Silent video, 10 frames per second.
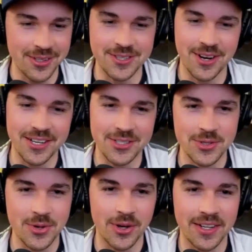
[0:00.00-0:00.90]

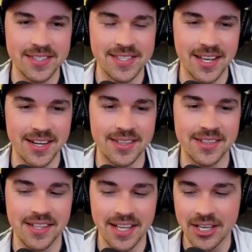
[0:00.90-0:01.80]
tractors going outside
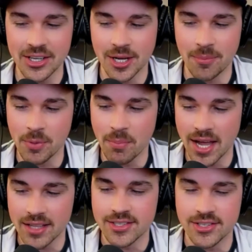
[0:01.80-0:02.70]
and in come the
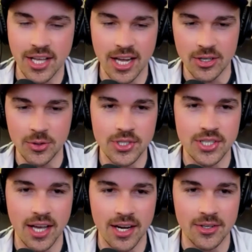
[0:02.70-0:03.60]
mats, and you got to do what
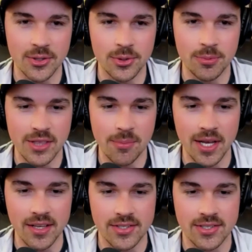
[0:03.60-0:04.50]
you got to do to be the
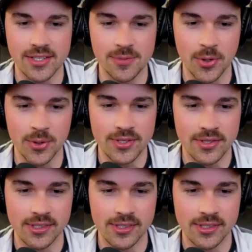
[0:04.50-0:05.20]
best, I suppose.